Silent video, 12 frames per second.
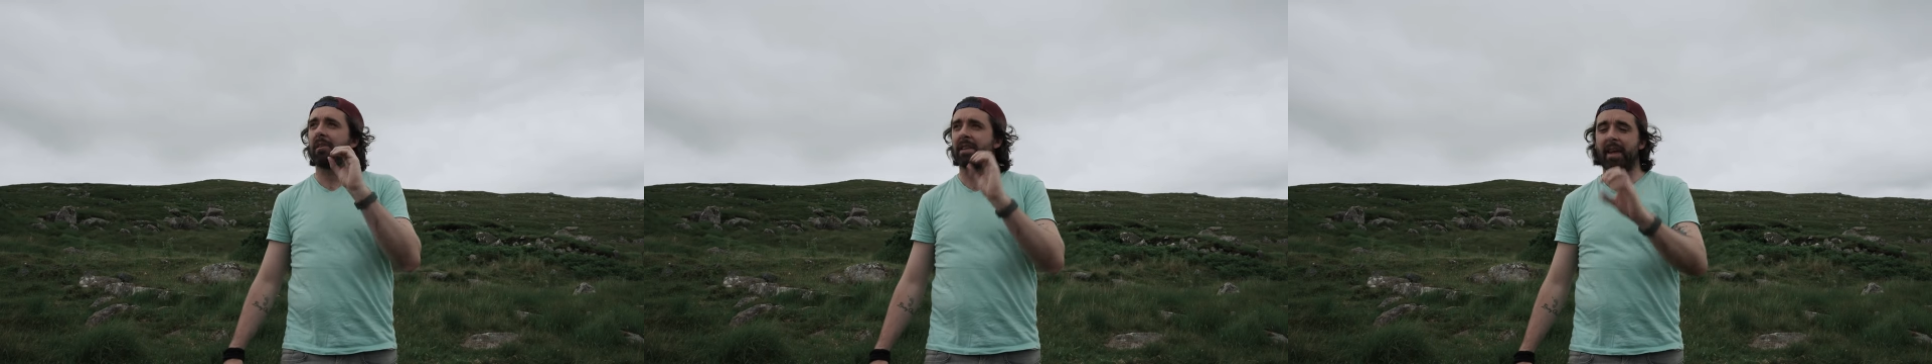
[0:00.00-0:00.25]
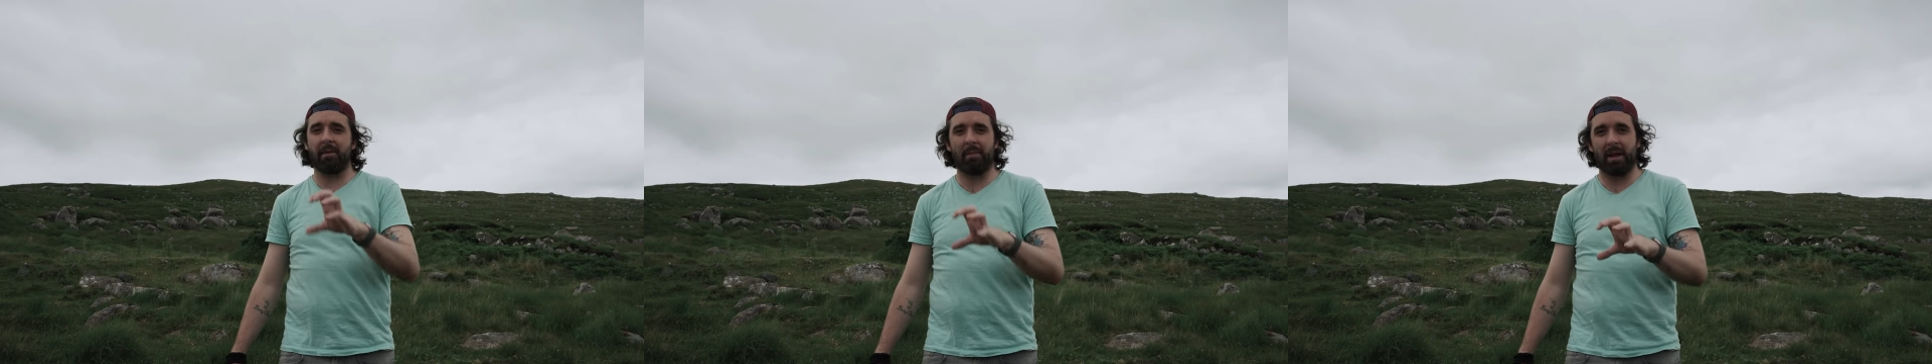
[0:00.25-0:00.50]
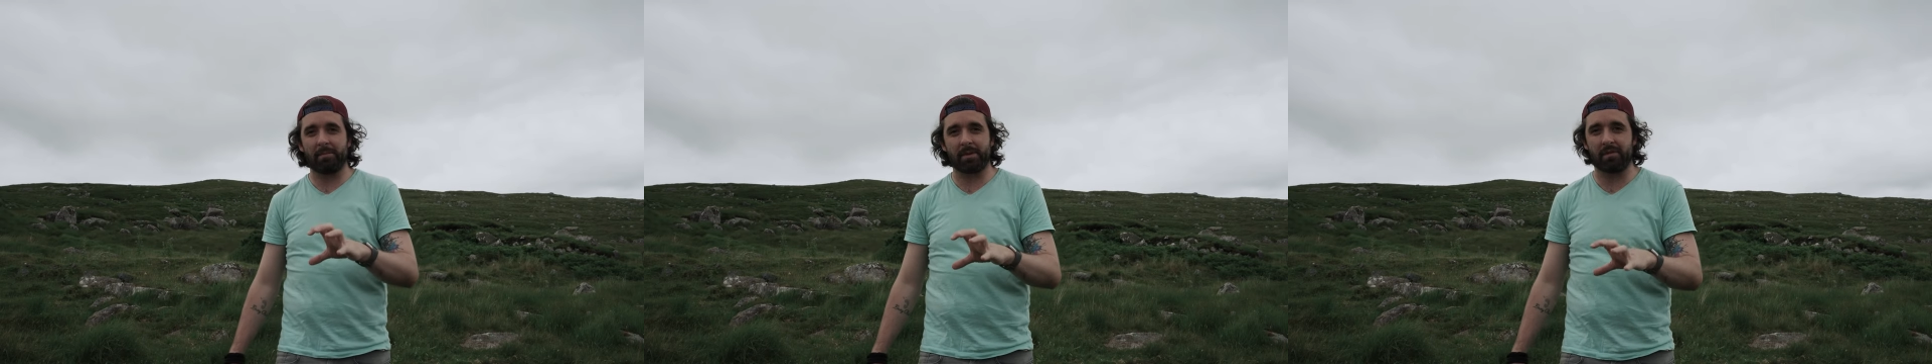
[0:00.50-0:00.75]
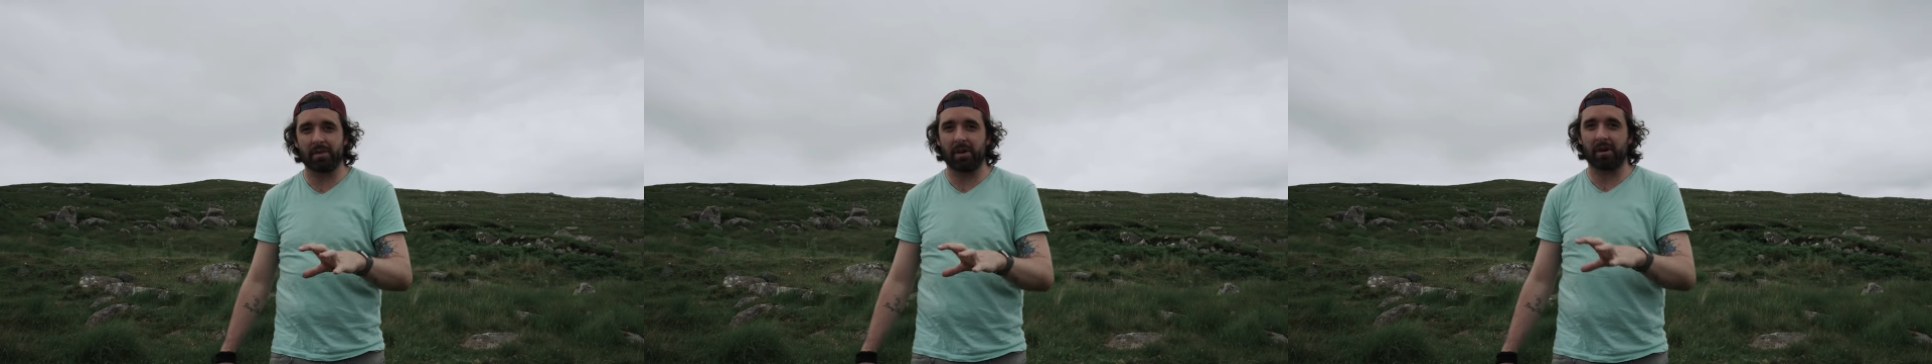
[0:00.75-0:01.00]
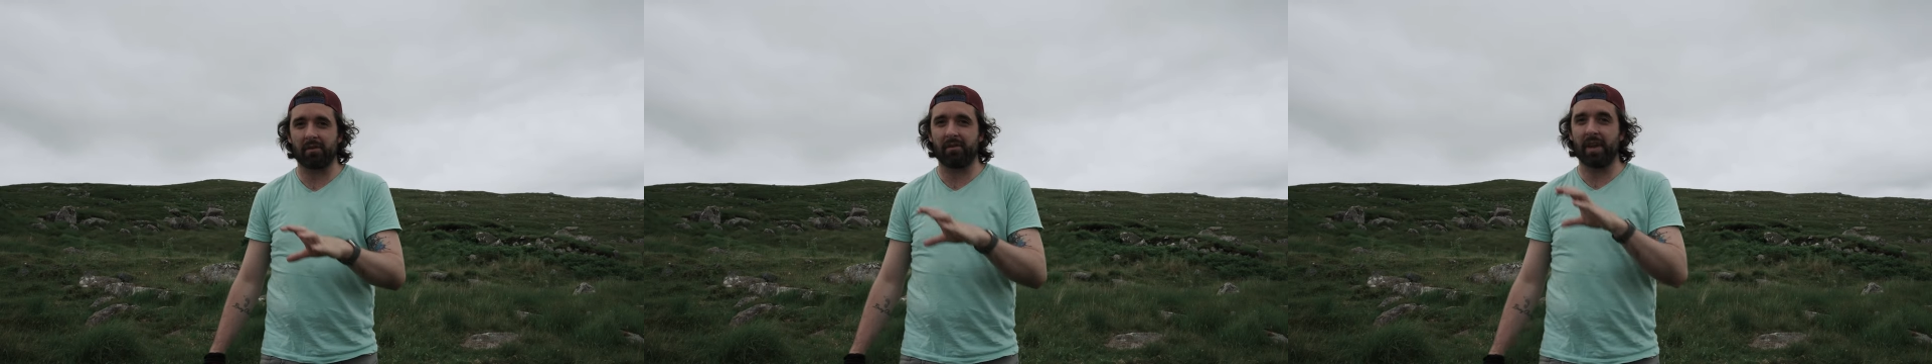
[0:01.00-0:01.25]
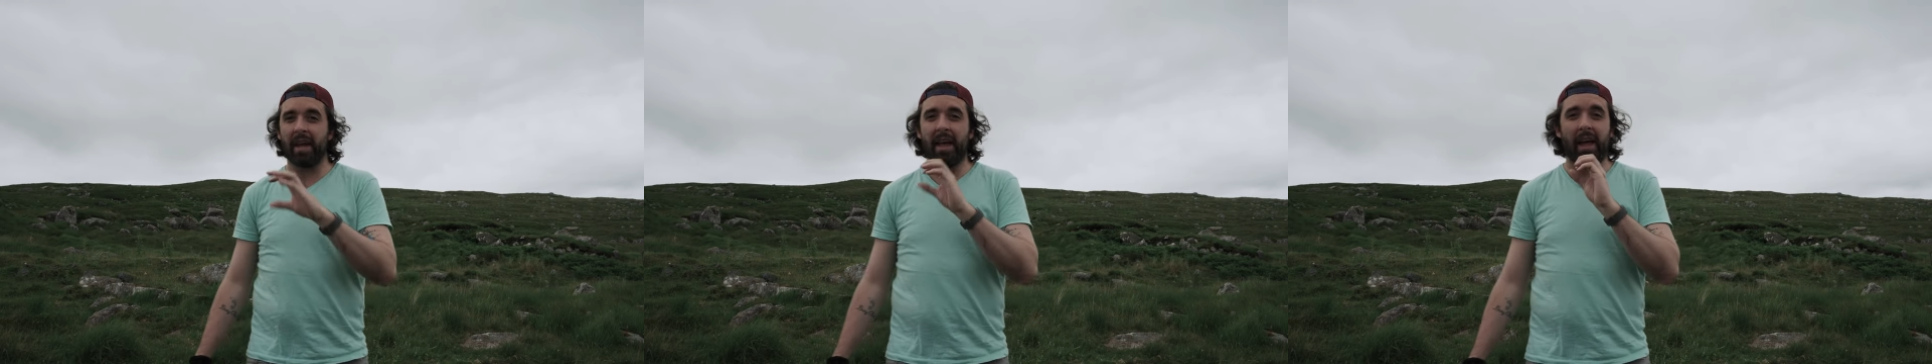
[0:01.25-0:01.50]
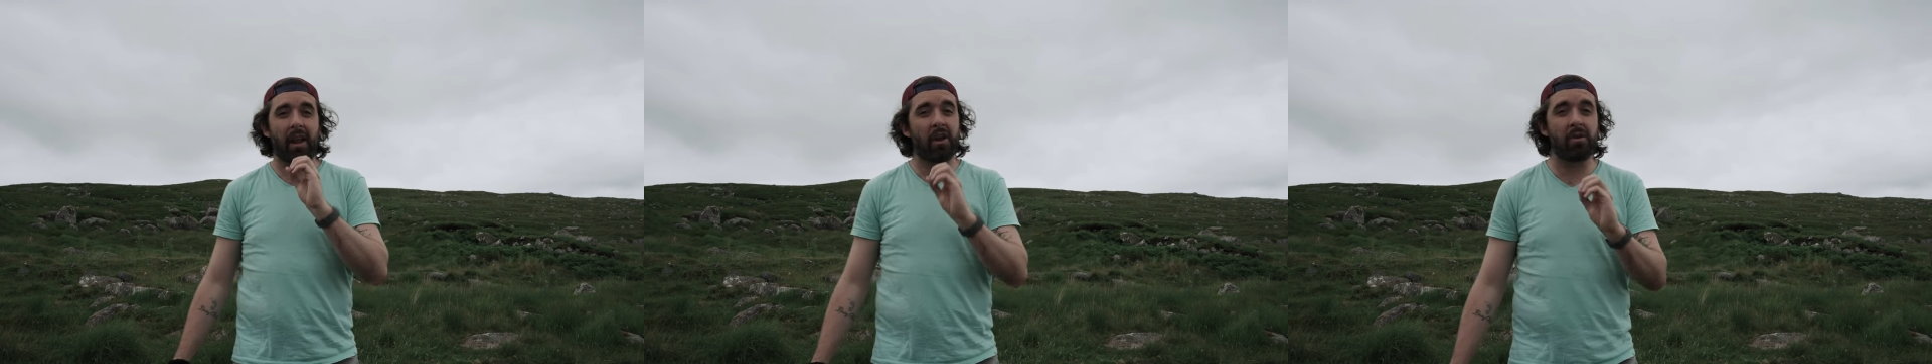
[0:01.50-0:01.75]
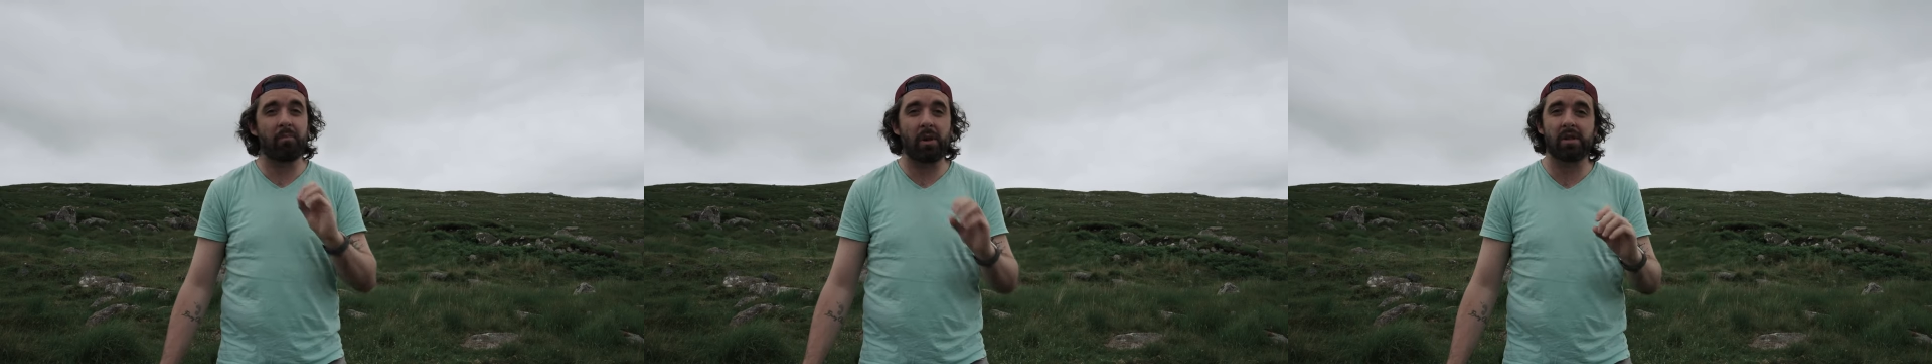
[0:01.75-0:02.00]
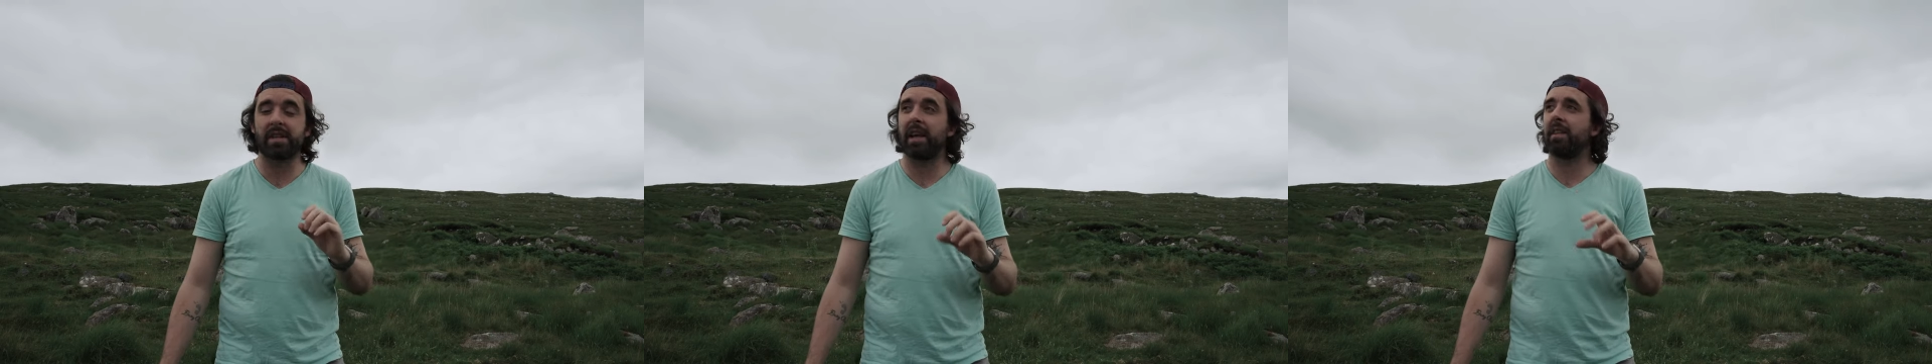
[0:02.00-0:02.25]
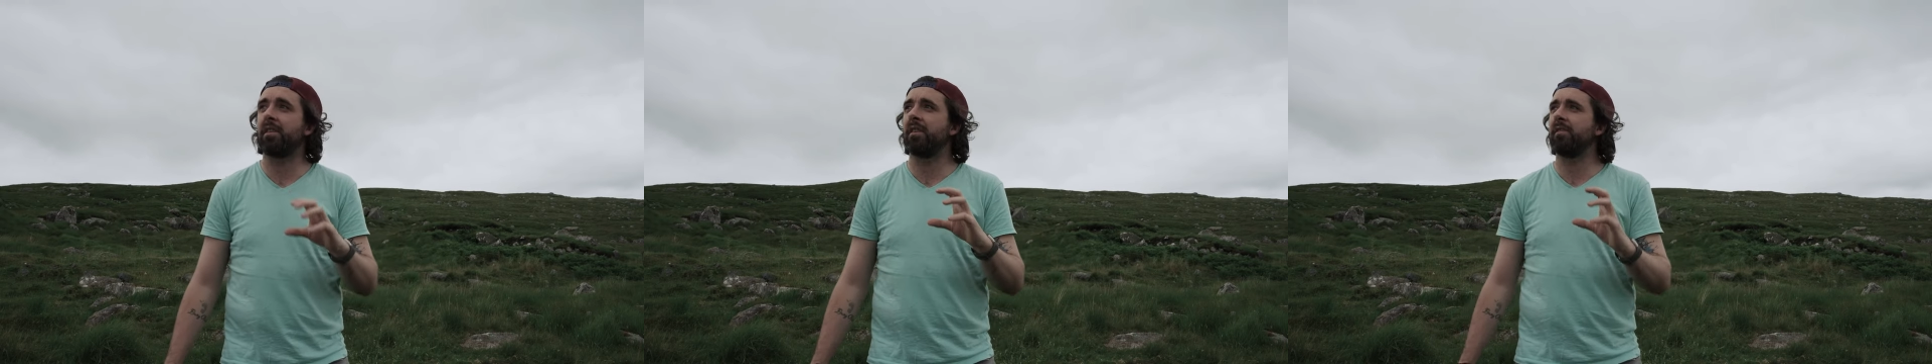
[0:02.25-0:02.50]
time-lapse photography and how to pull together